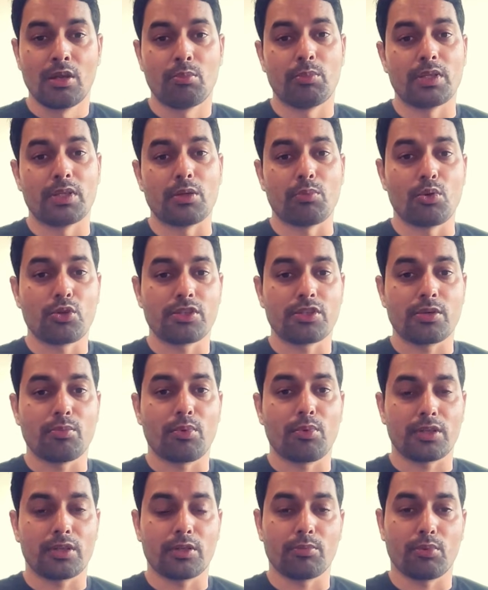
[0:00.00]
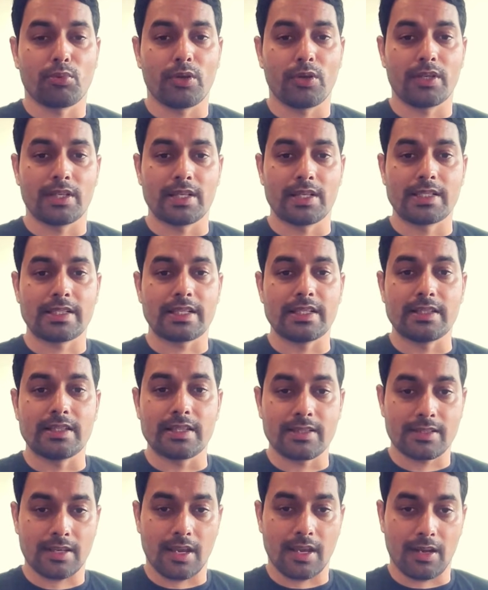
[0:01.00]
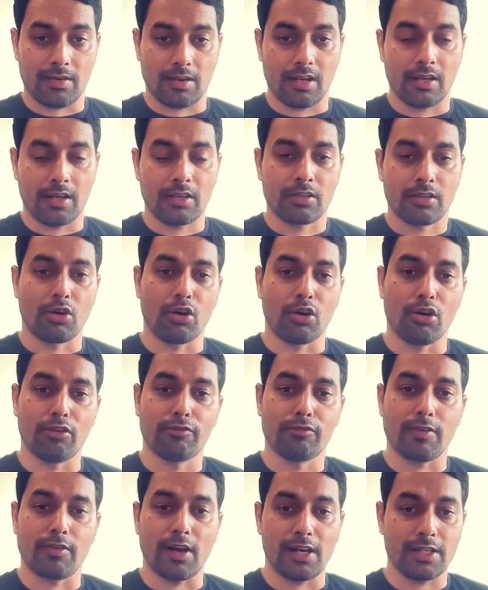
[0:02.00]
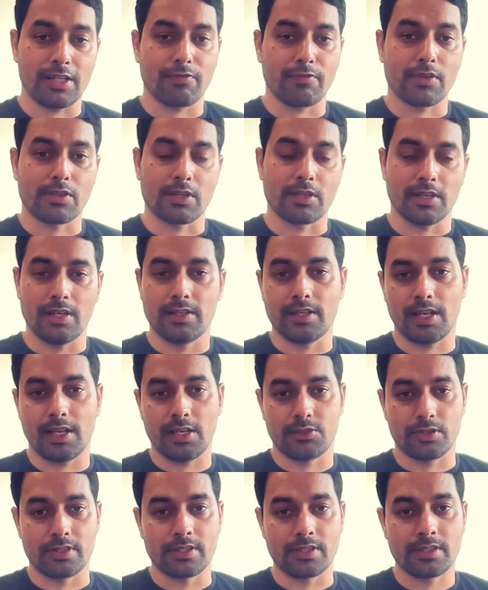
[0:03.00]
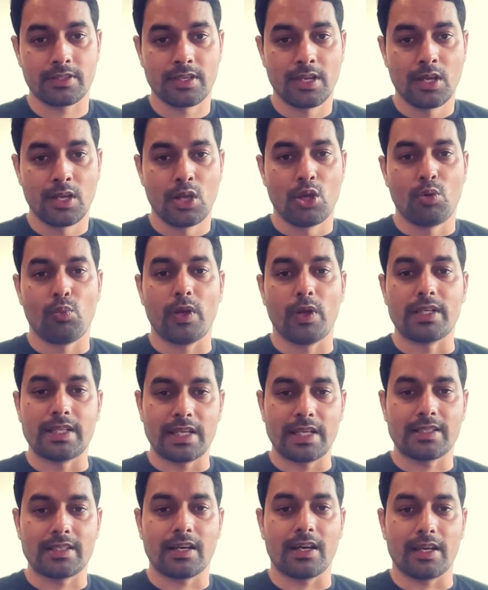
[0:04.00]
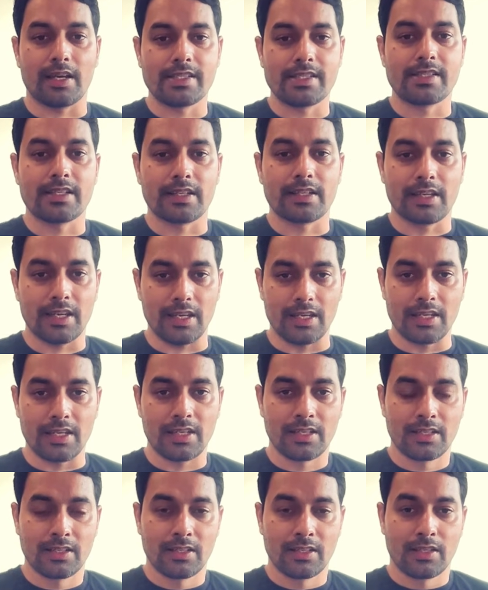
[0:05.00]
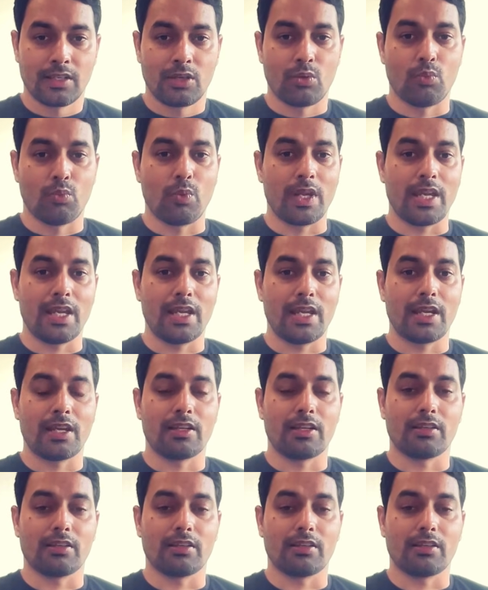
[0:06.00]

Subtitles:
But the most important point is, in this era of artificial intelligence, where data is the key, we